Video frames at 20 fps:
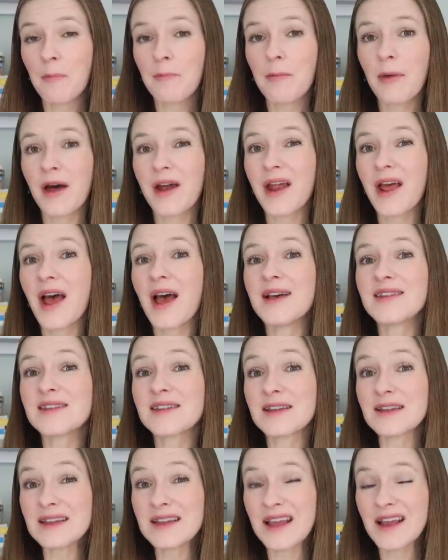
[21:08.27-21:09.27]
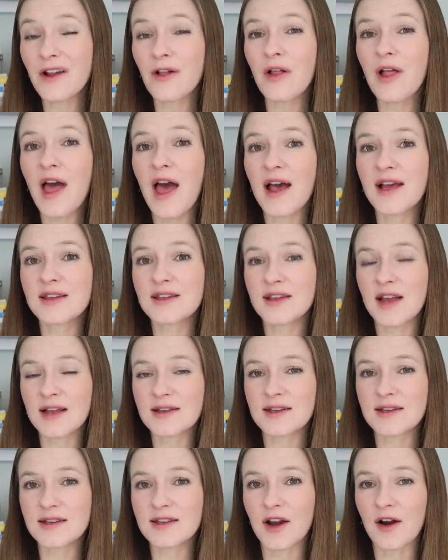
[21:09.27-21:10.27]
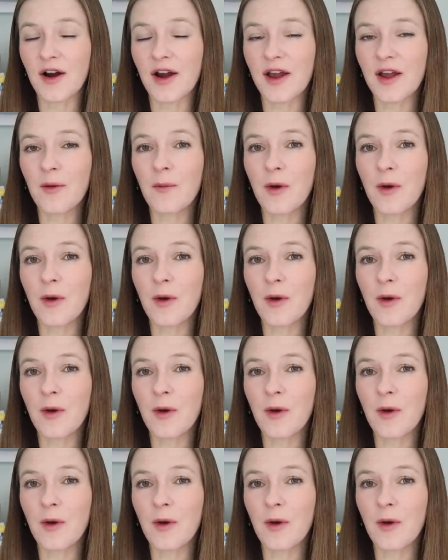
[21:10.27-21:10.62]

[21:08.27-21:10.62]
but as little as necessary,